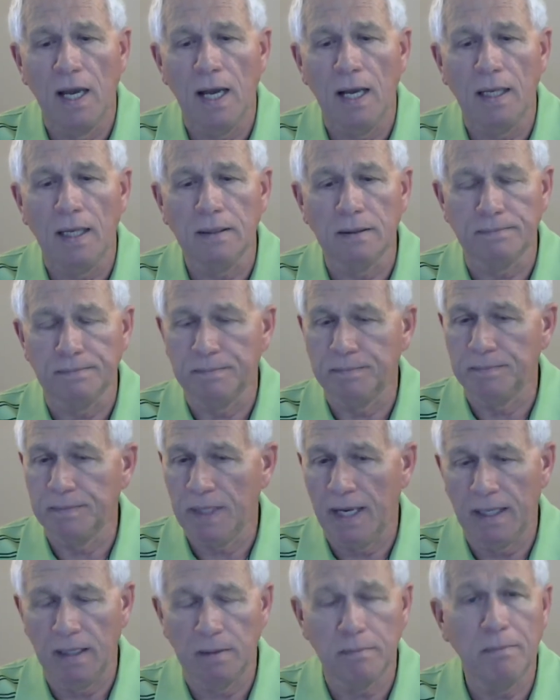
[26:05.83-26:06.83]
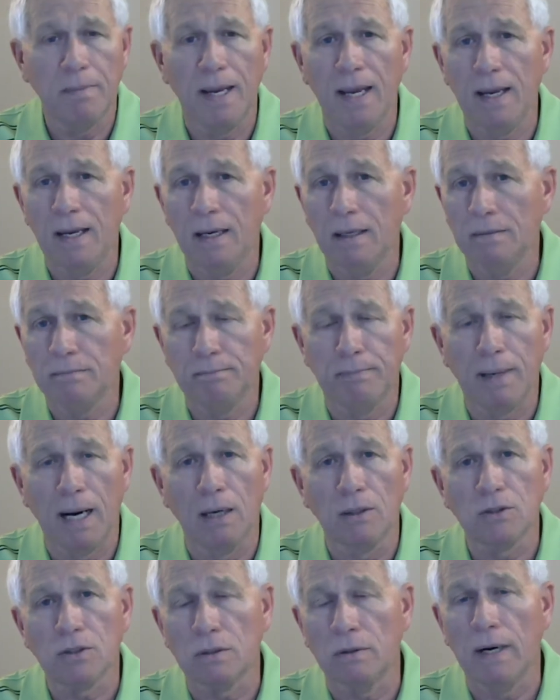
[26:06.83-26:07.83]
And it may
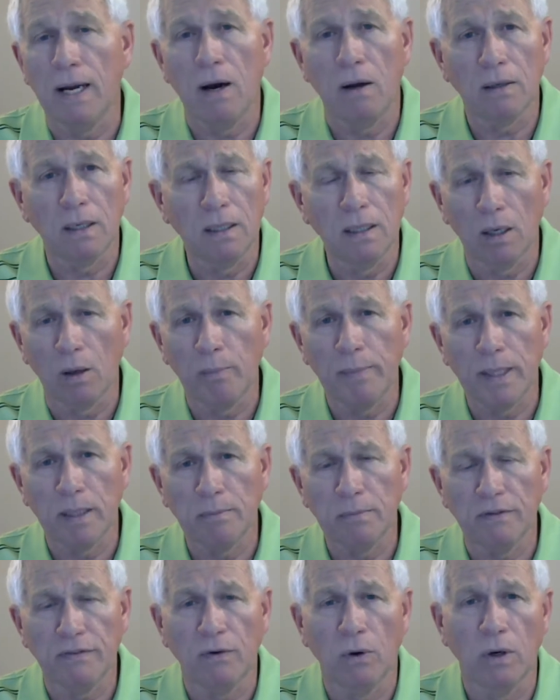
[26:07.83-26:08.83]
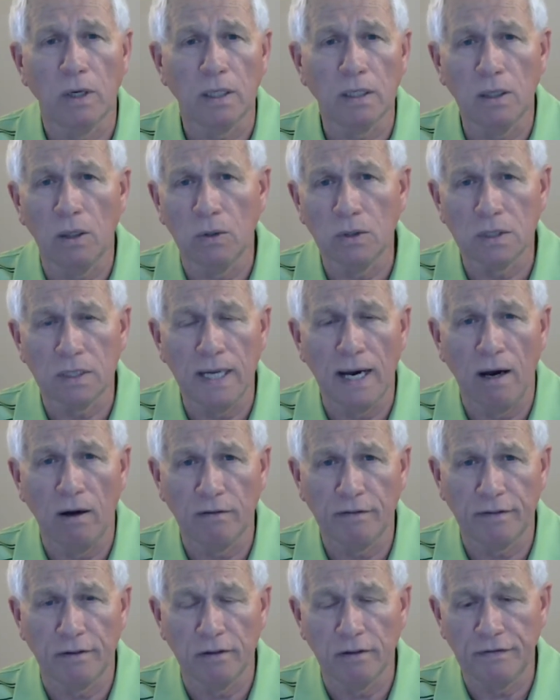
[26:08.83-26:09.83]
bounce around a little bit before it goes
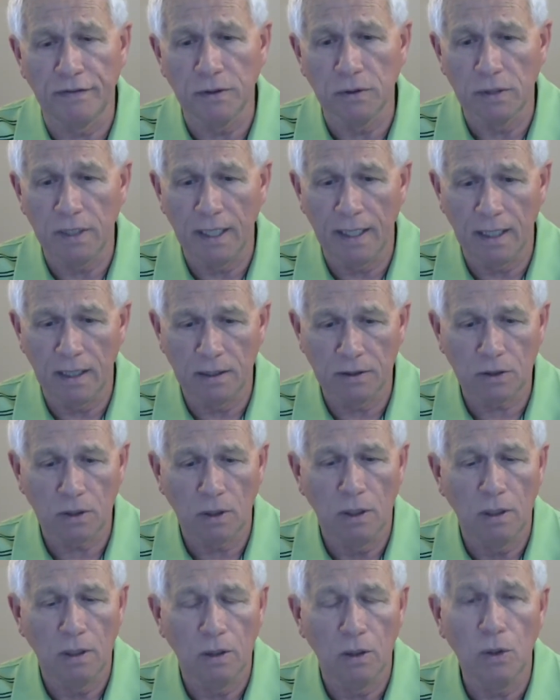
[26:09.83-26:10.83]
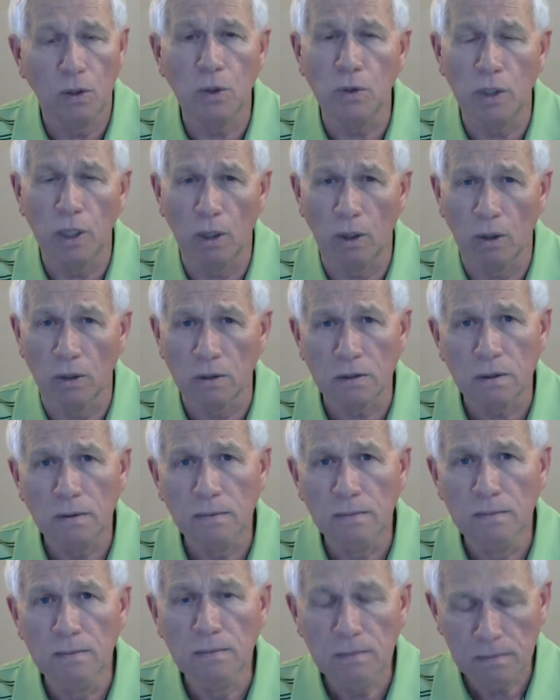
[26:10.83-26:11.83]
down for a few days. Who knows?
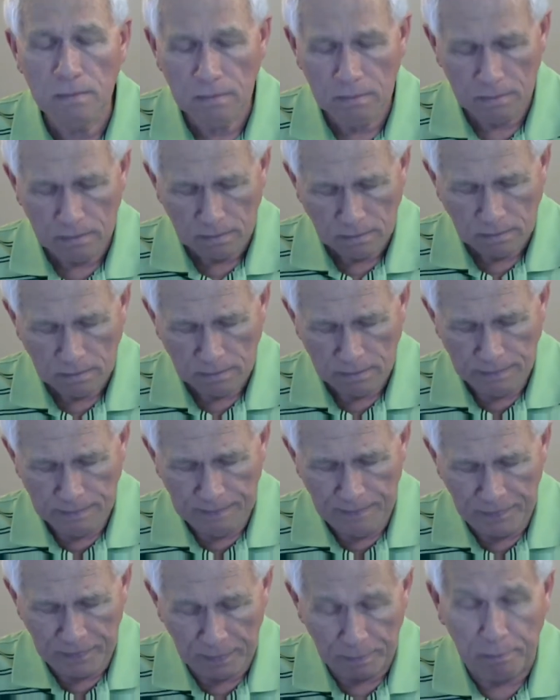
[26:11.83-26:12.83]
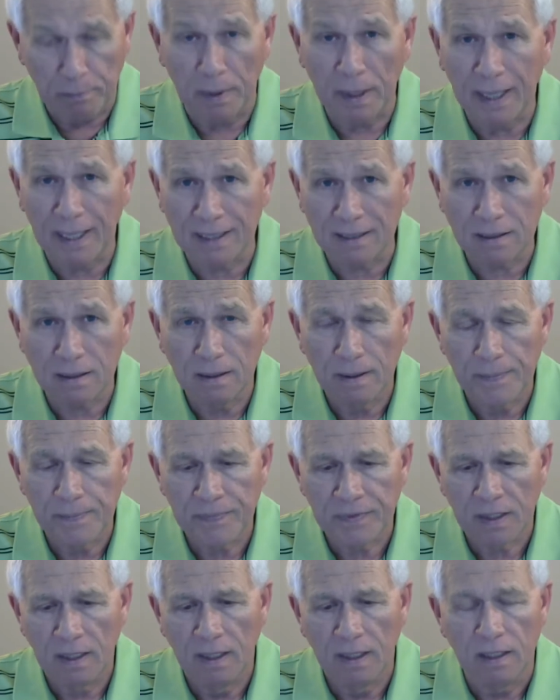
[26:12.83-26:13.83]
But
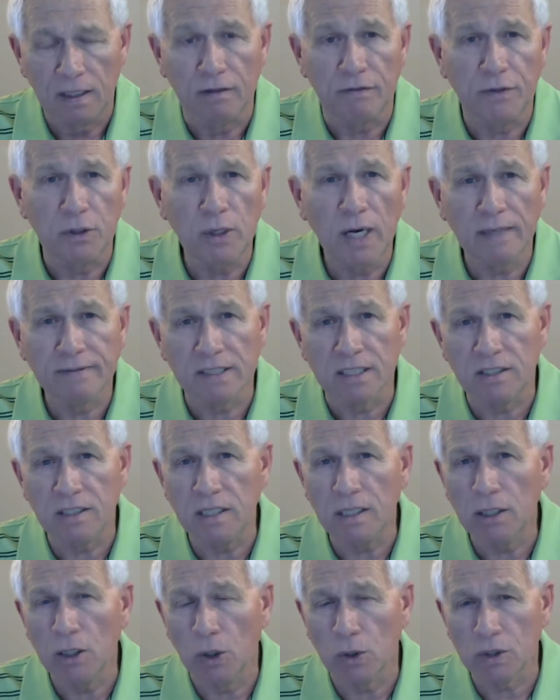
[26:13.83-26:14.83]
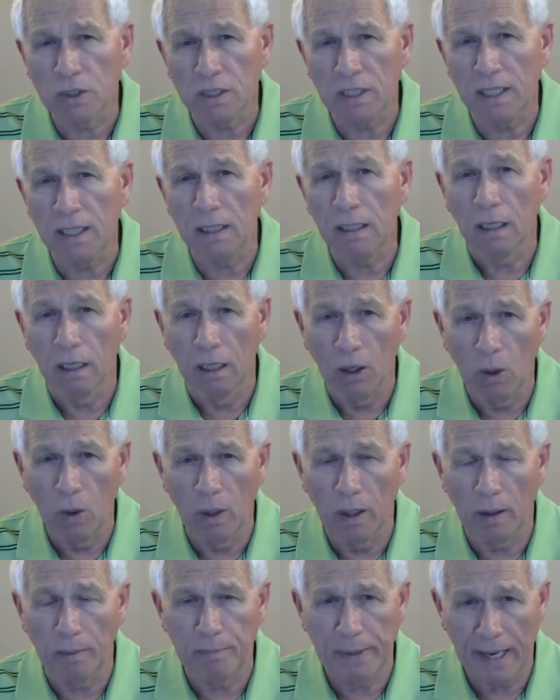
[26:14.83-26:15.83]
if you have a TOC
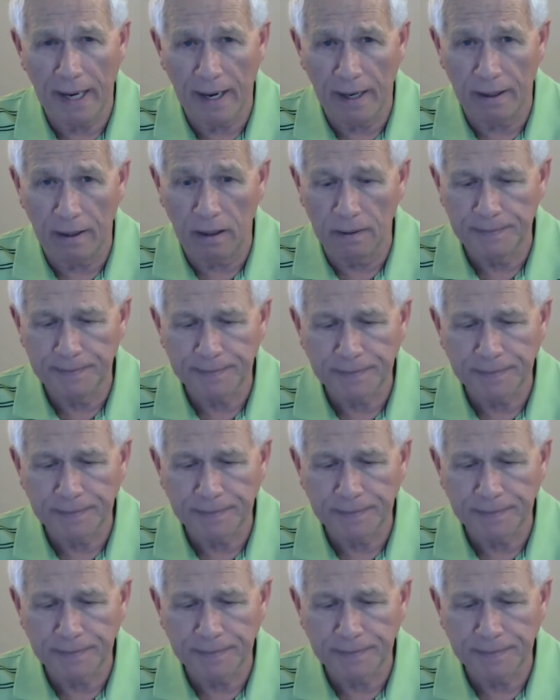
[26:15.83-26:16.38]
lower pattern,